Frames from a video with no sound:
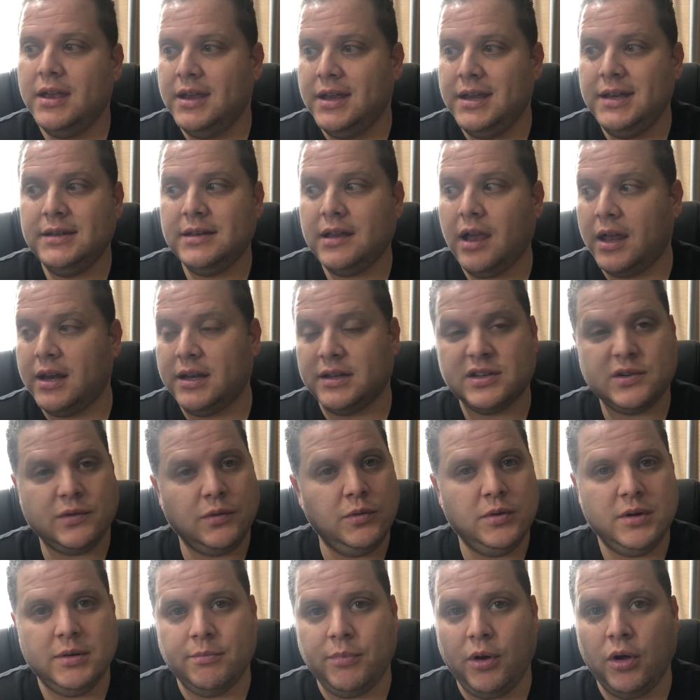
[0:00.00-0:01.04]
he's kind of
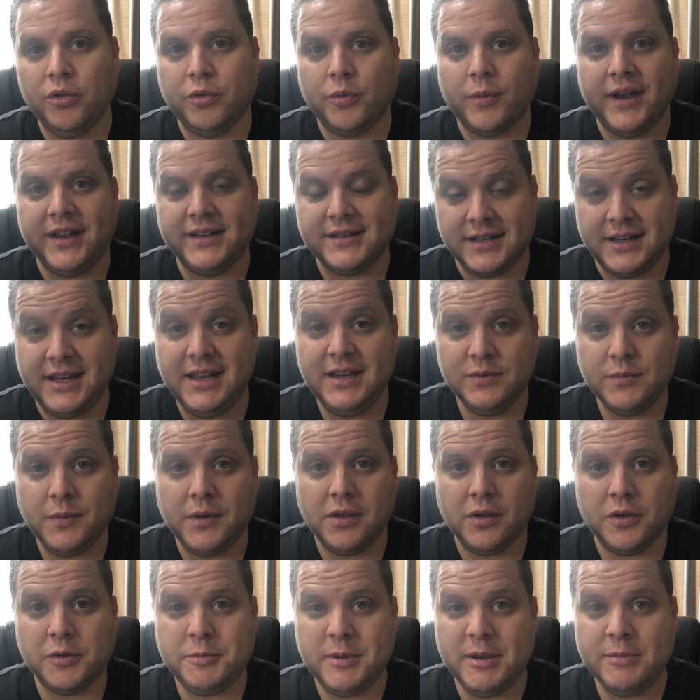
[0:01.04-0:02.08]
screwed in both ways and he's one
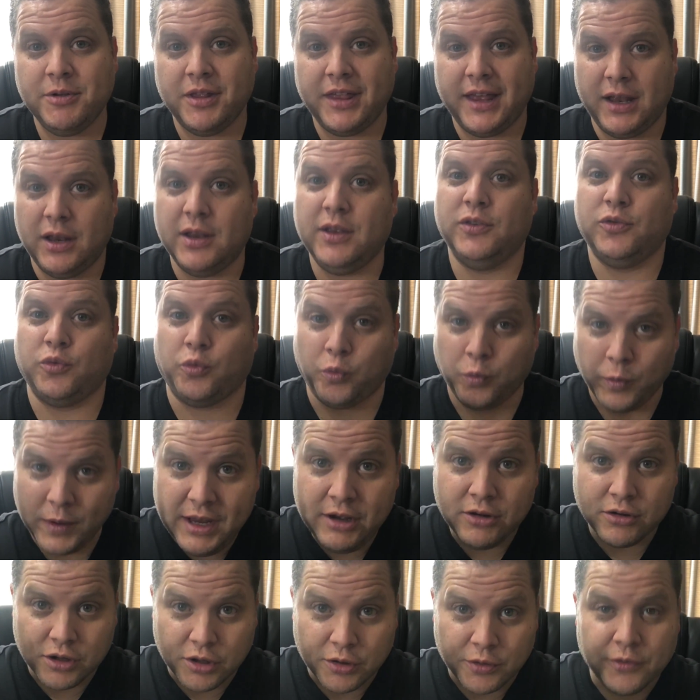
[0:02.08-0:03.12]
of those people that is
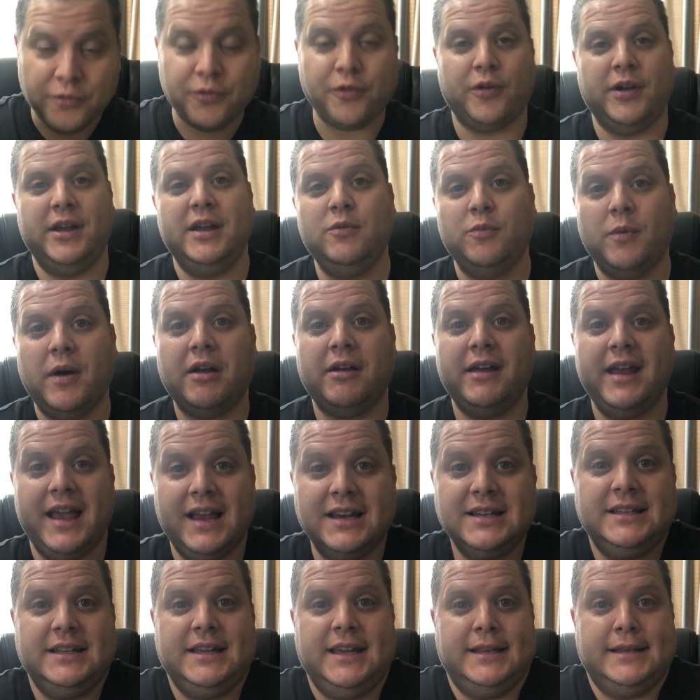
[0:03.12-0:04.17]
real gluten free where he
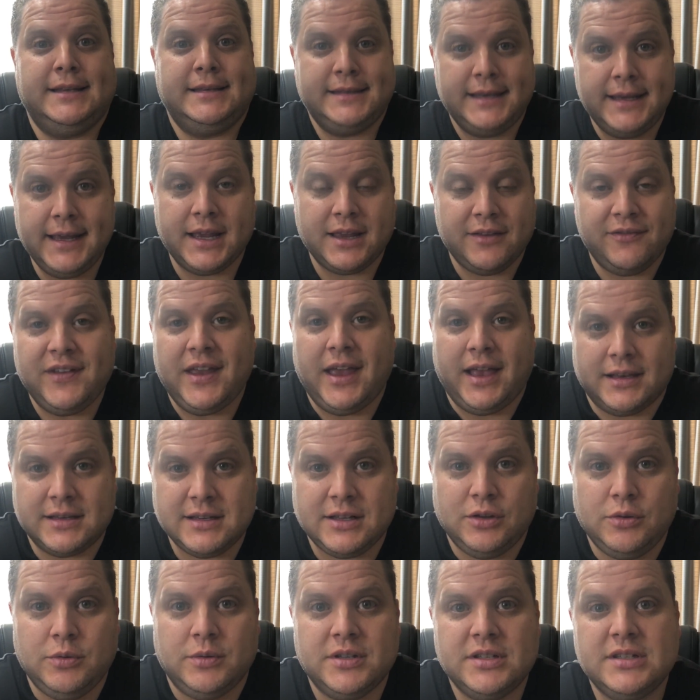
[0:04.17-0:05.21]
actually gets sick if he has
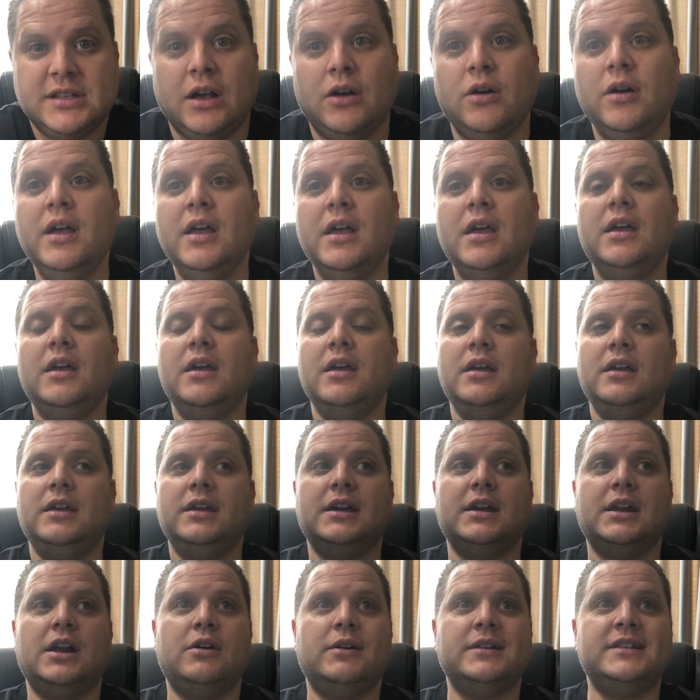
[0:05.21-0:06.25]
gluten so
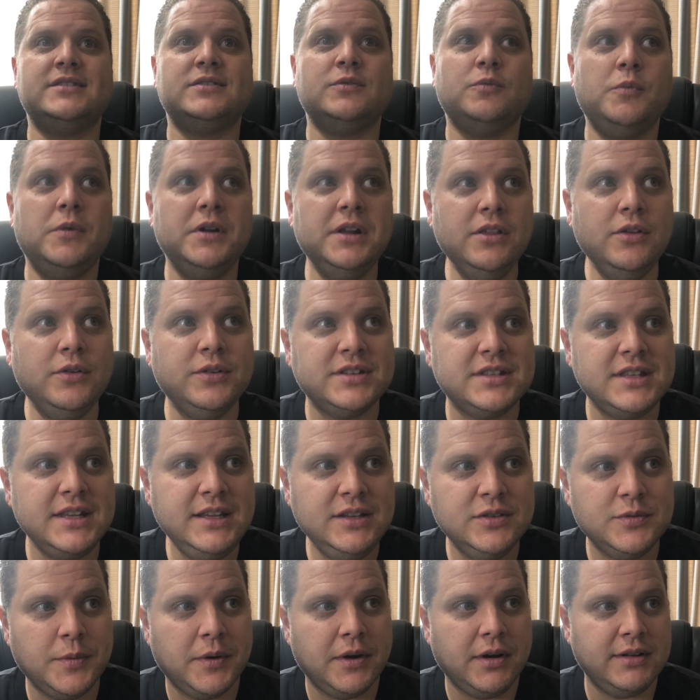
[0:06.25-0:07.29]
you know it's one of those
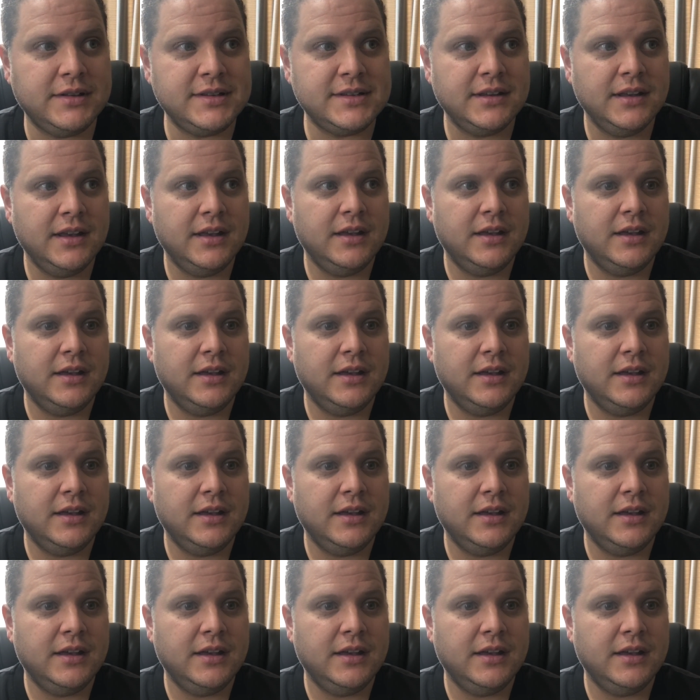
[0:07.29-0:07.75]
things where it's